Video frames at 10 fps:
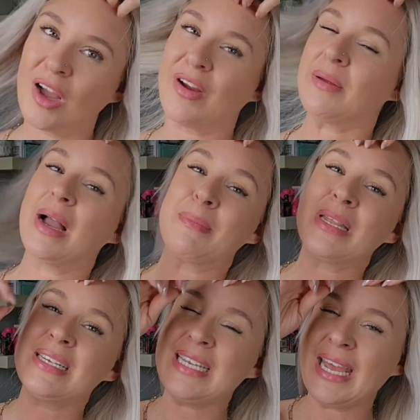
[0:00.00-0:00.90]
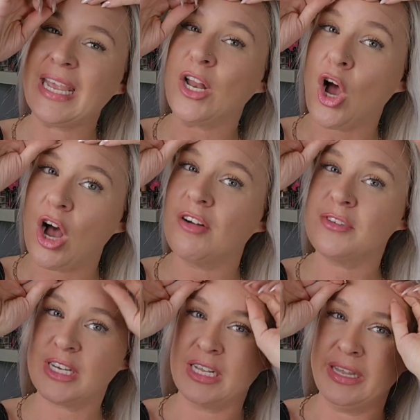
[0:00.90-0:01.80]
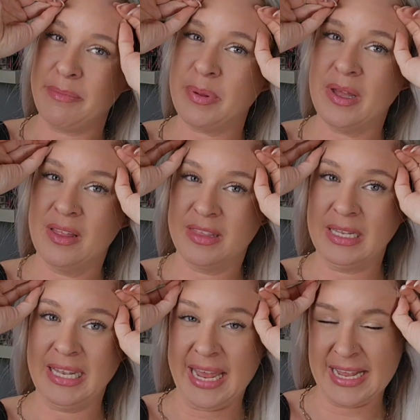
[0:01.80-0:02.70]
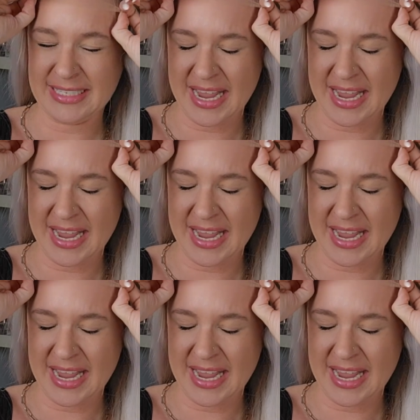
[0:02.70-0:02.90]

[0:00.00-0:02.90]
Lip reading: All right, I'm gonna take it off to clip the lace.